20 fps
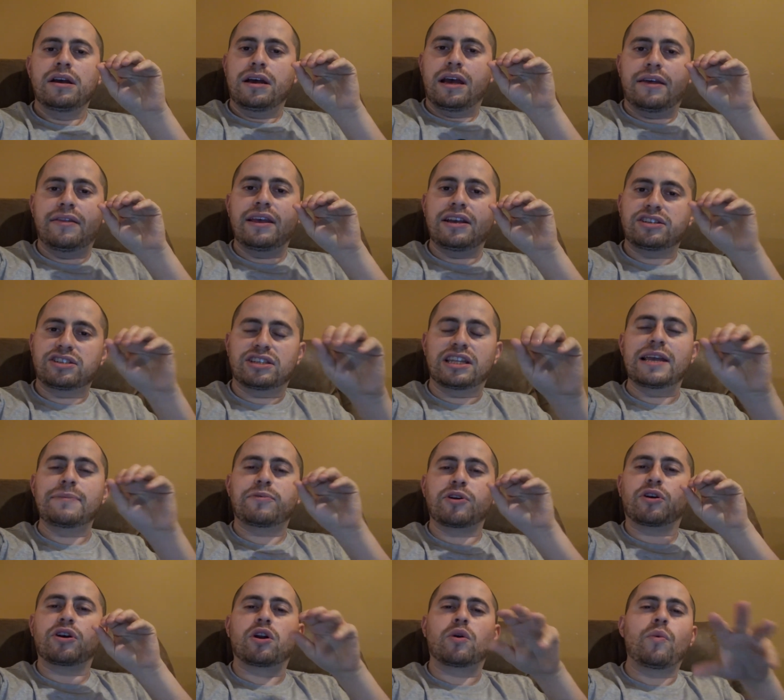and they sleep,
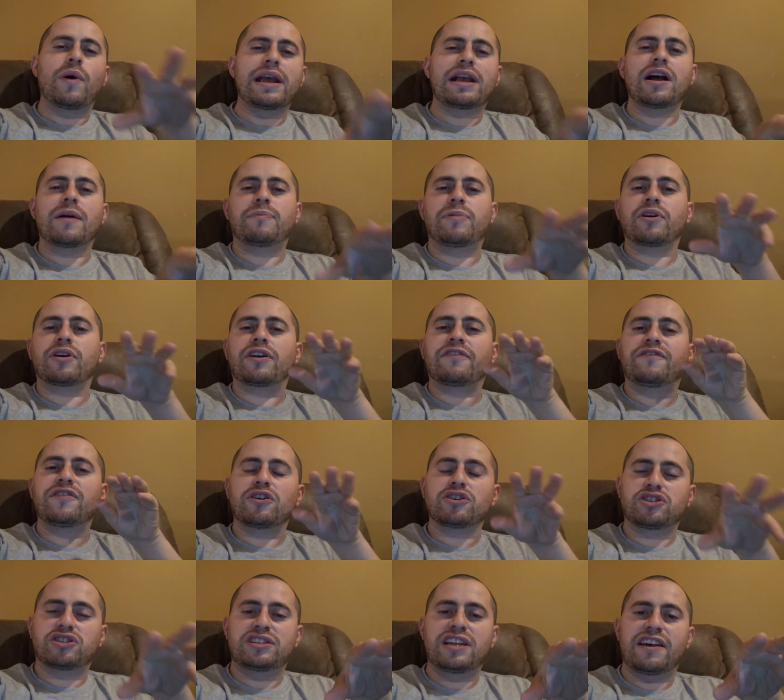they're going to wake up, they're going to
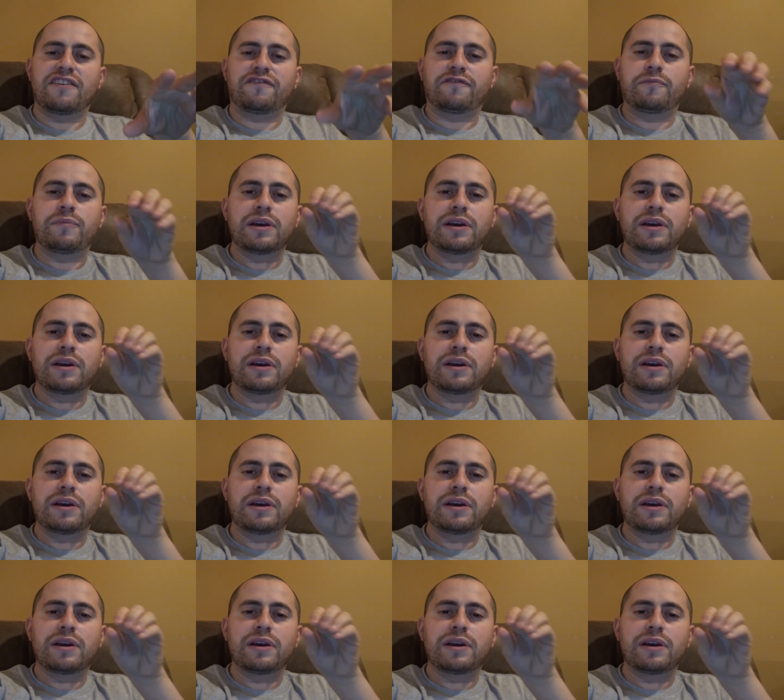feel stiff